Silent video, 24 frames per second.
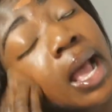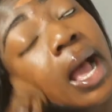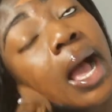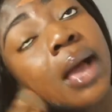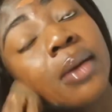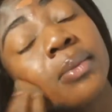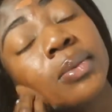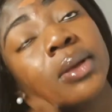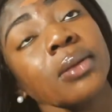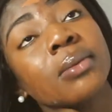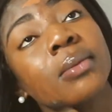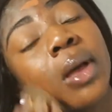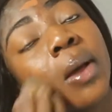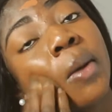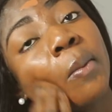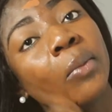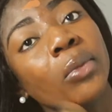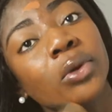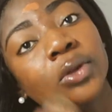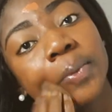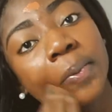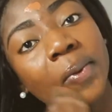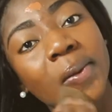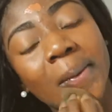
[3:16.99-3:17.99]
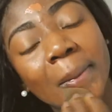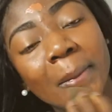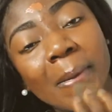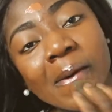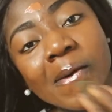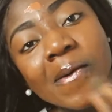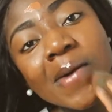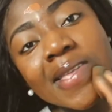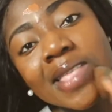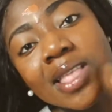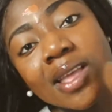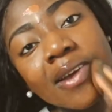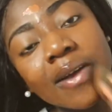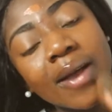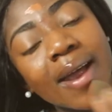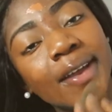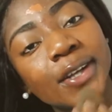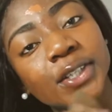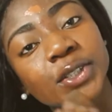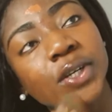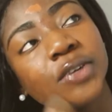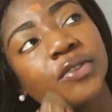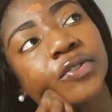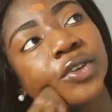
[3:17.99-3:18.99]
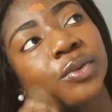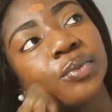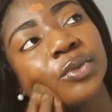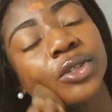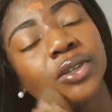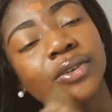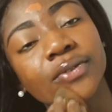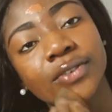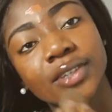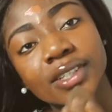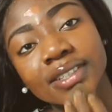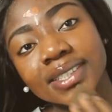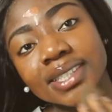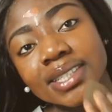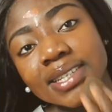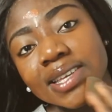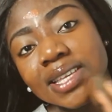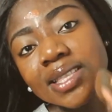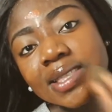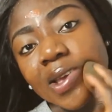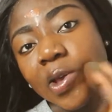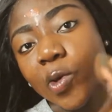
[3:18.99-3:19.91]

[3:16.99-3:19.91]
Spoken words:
I mean, most people, when they graduate from university,